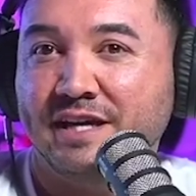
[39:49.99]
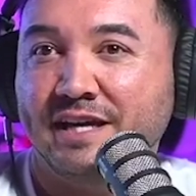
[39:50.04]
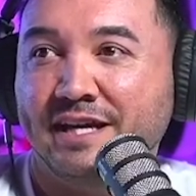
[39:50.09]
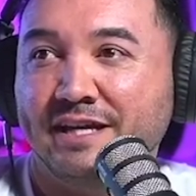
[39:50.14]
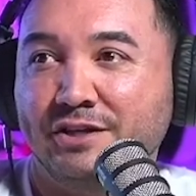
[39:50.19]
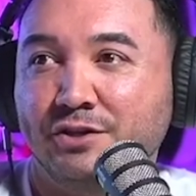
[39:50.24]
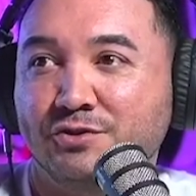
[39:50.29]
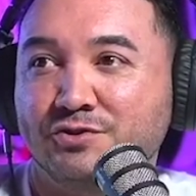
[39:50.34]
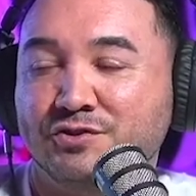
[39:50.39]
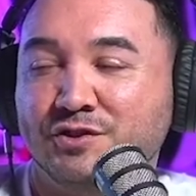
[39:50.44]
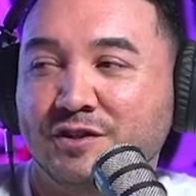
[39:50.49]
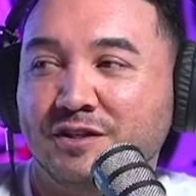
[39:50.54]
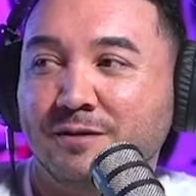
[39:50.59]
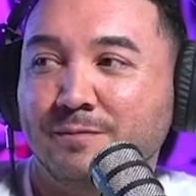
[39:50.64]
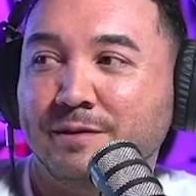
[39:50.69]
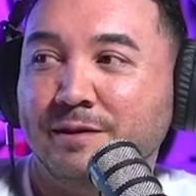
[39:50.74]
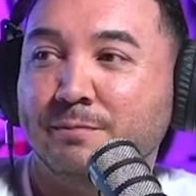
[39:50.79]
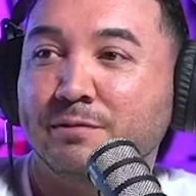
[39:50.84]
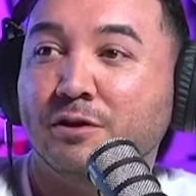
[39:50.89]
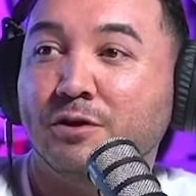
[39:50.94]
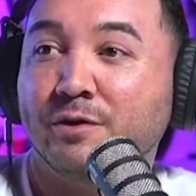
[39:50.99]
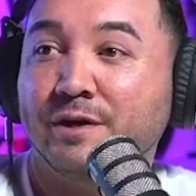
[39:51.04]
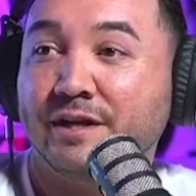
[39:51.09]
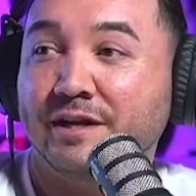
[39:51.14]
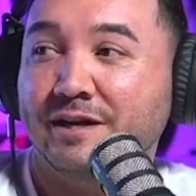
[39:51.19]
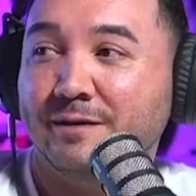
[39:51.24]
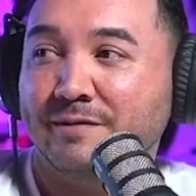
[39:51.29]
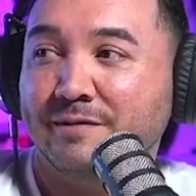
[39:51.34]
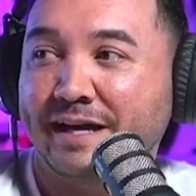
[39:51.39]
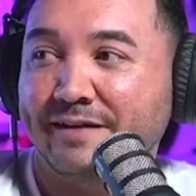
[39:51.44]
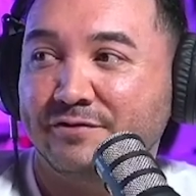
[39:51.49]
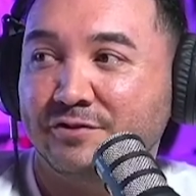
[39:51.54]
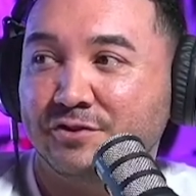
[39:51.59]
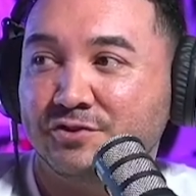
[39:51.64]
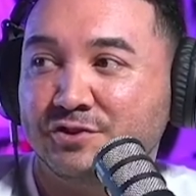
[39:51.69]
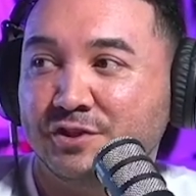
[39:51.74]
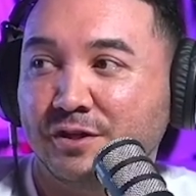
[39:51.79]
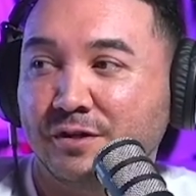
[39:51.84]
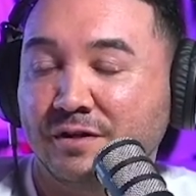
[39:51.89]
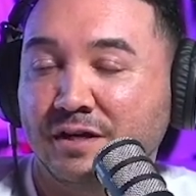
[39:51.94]
hey, you shouldn't be blowing up after
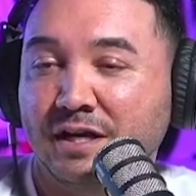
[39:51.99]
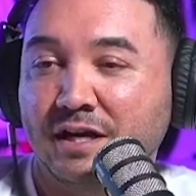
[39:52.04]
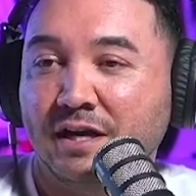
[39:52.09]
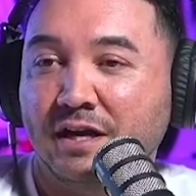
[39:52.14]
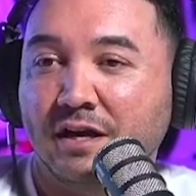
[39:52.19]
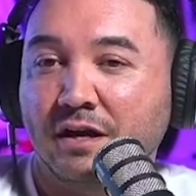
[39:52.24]
a show.